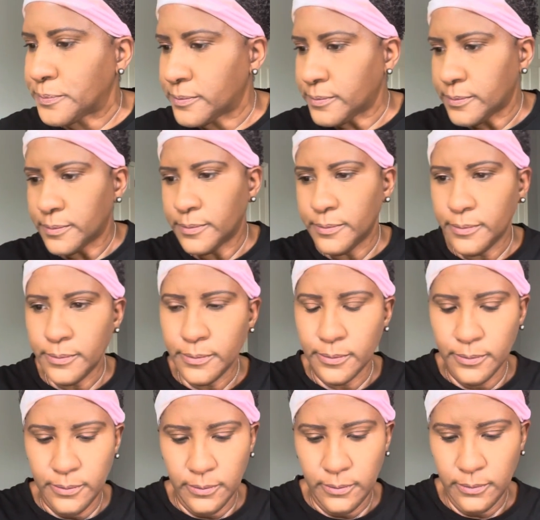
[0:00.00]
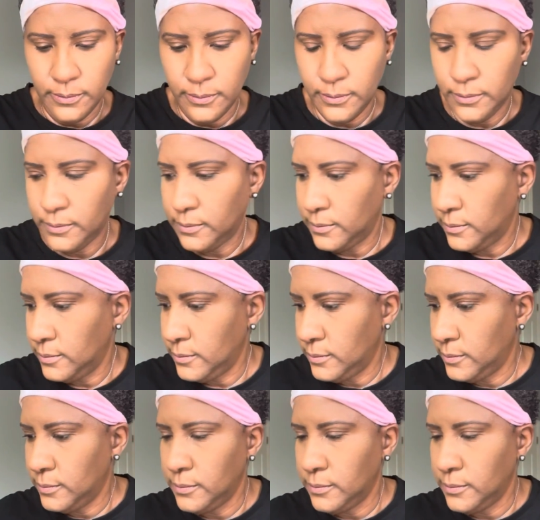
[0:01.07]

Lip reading: (no one is talking)